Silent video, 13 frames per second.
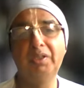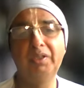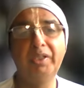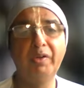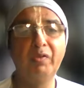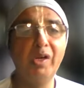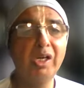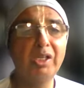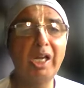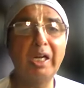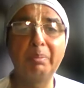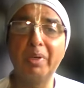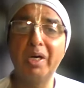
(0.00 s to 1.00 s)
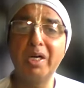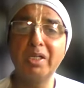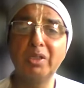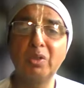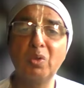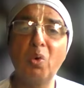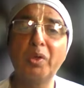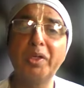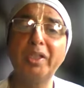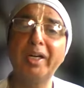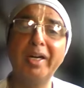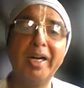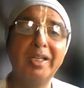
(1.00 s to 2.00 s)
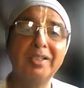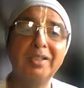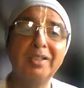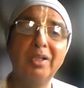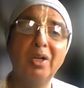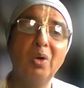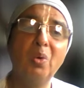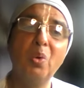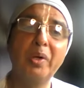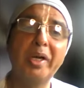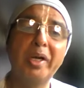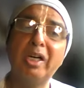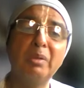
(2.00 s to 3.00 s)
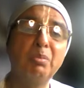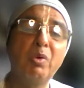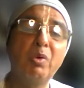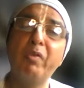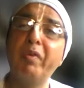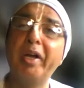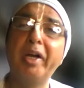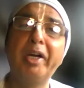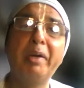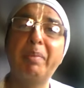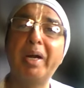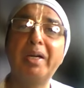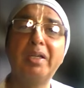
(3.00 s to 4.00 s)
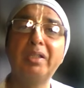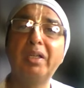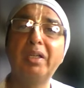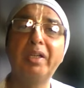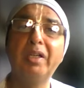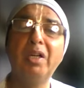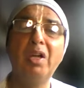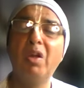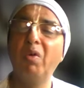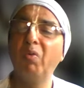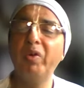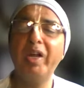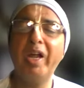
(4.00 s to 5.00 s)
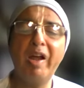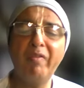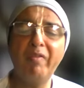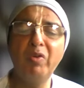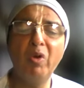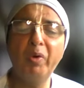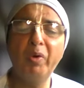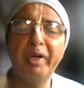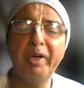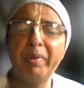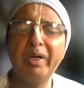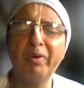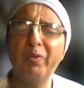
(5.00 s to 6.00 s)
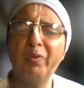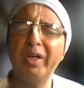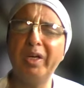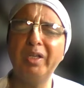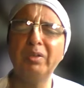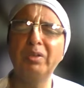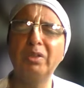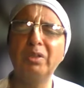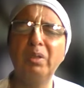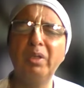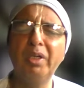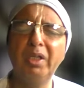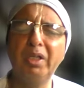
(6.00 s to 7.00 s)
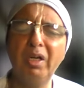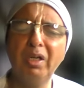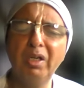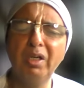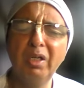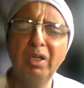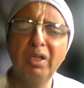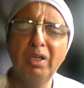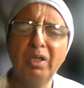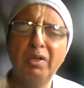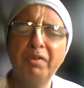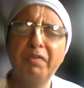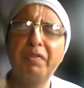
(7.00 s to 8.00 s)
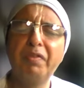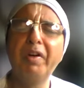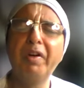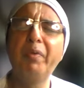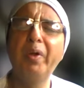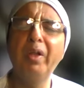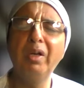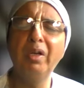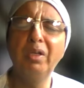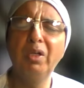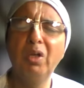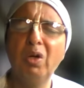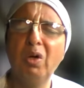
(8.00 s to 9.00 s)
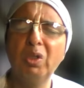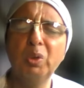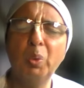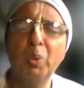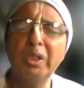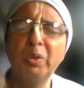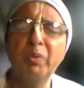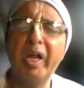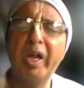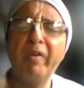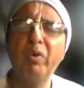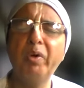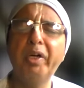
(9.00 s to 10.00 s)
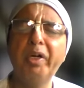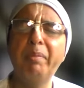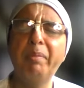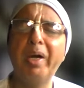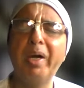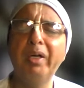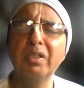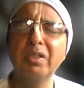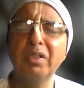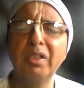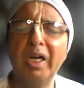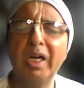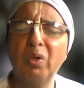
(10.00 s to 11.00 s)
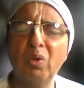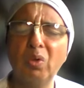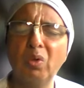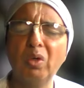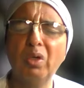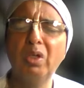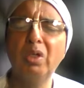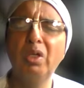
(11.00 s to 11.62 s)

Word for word: They work like birds caught in a net who cannot move independently. We have no independent, very little free will. Otherwise, we have no independence at all.